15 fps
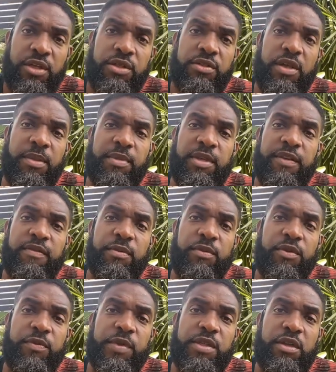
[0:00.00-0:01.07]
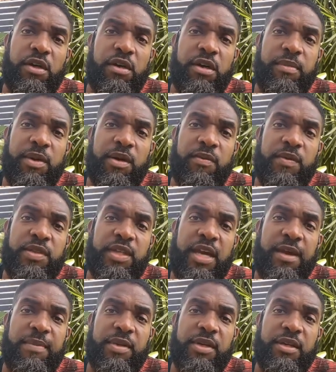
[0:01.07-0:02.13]
So I believe the more we talk about what's
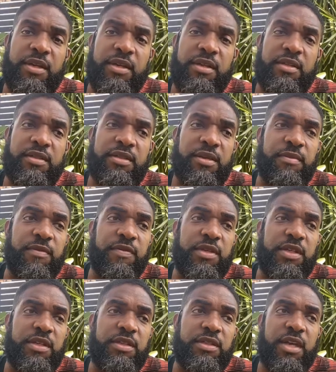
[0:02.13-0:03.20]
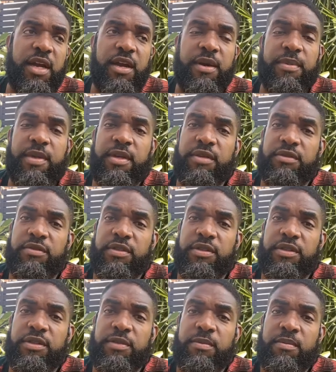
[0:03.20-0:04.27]
happening in some of these Arab
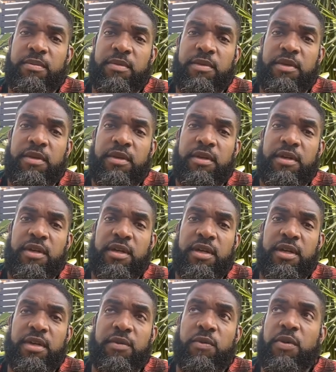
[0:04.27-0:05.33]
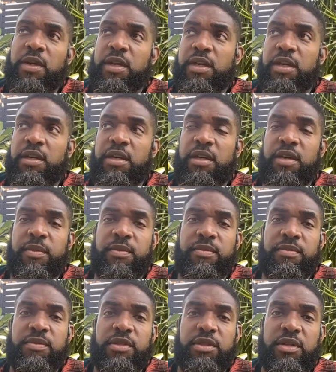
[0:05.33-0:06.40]
countries, one, it'll help
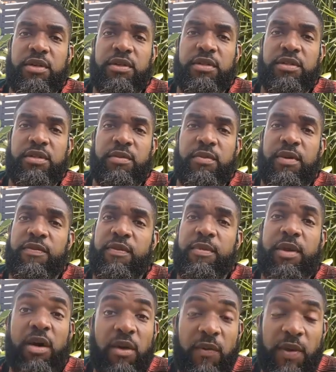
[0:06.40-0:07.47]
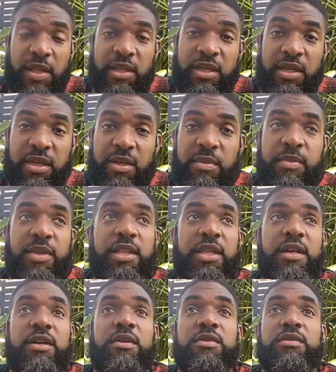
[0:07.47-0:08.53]
deter someone from going there, but then
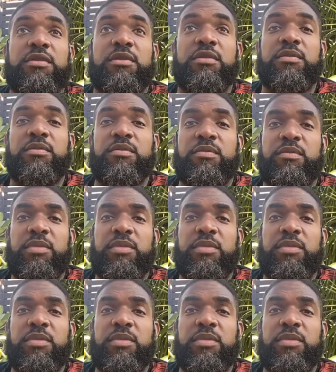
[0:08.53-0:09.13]
it also